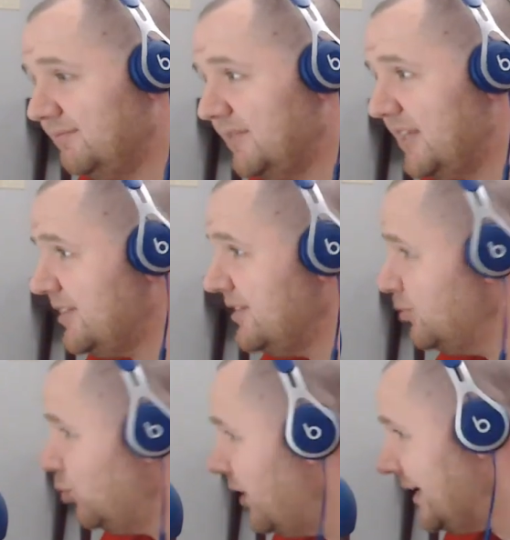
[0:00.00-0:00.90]
This is
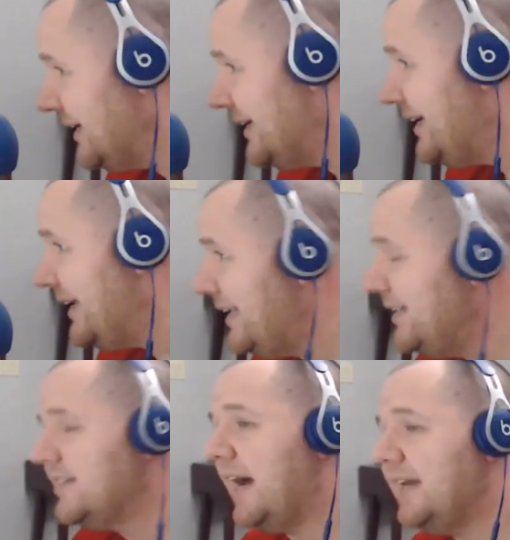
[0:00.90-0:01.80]
what he
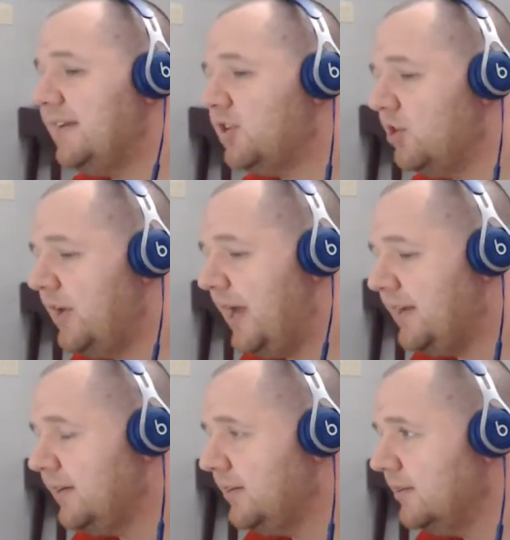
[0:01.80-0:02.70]
is kind of
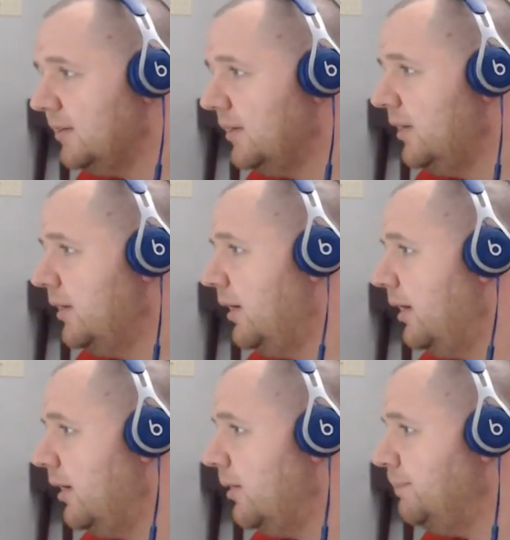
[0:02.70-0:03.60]
creating.
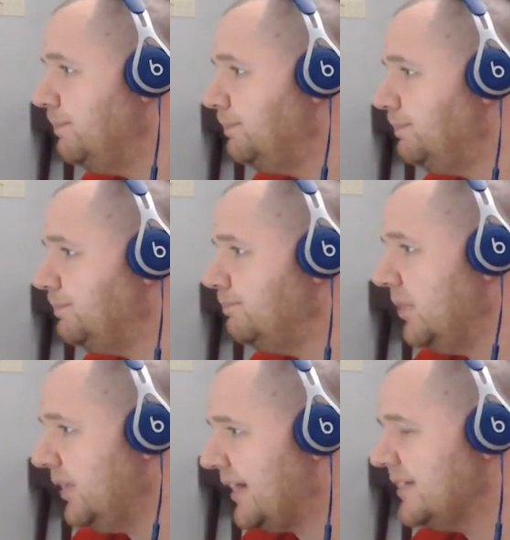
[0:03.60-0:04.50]

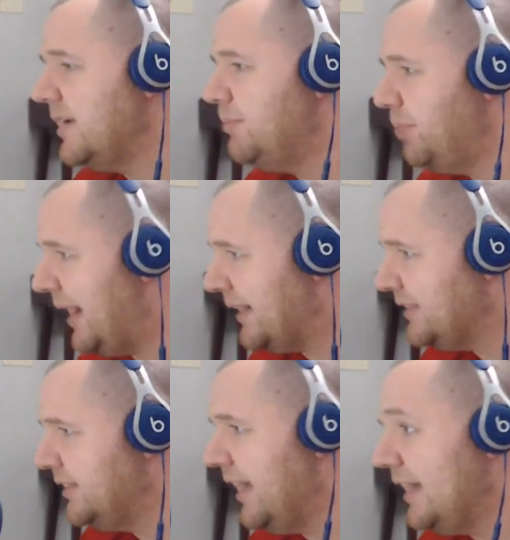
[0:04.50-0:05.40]
But like I said,
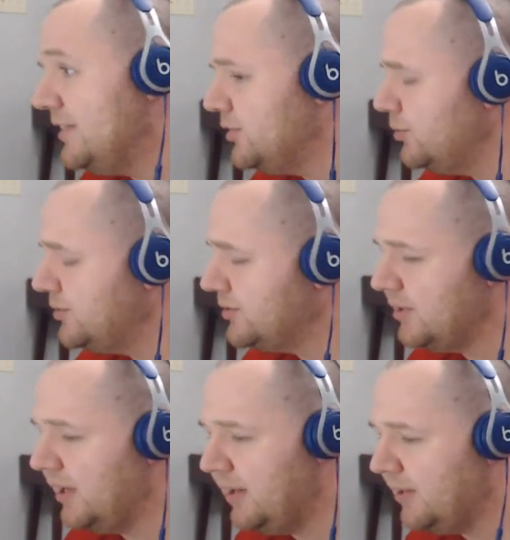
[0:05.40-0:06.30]
Paxton, Jesus,
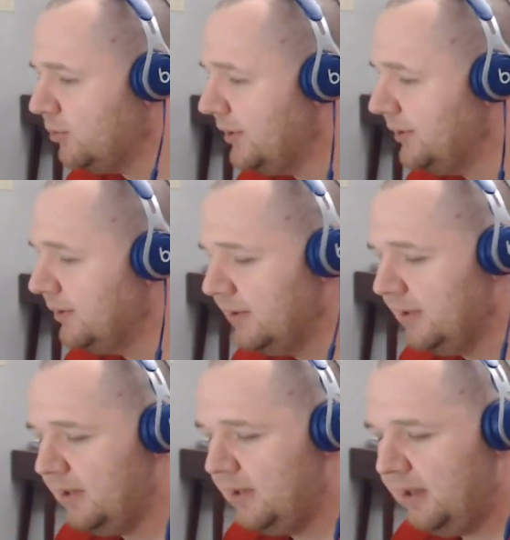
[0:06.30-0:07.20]
another one,
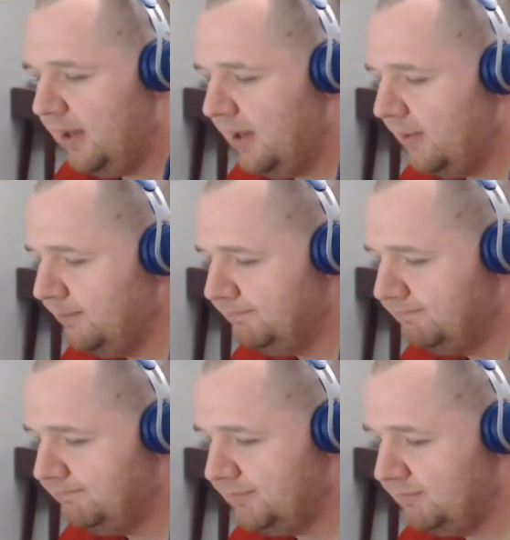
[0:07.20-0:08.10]

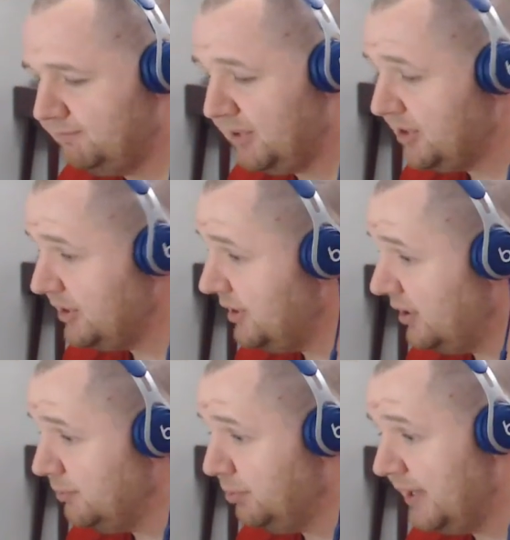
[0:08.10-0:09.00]
bunch of
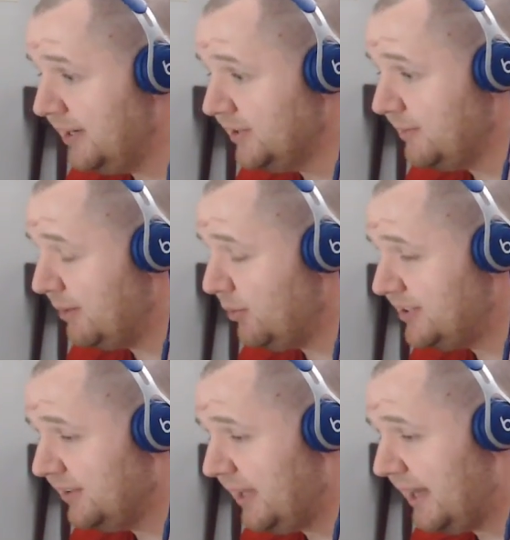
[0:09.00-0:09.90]
young players. I mean, we
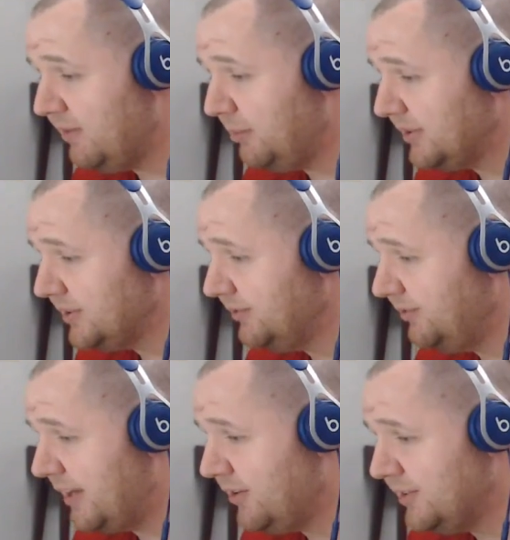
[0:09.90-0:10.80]
still have a bunch of
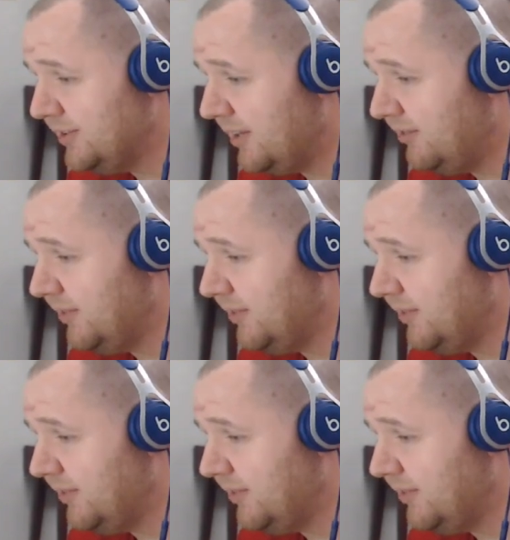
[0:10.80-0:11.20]
veterans that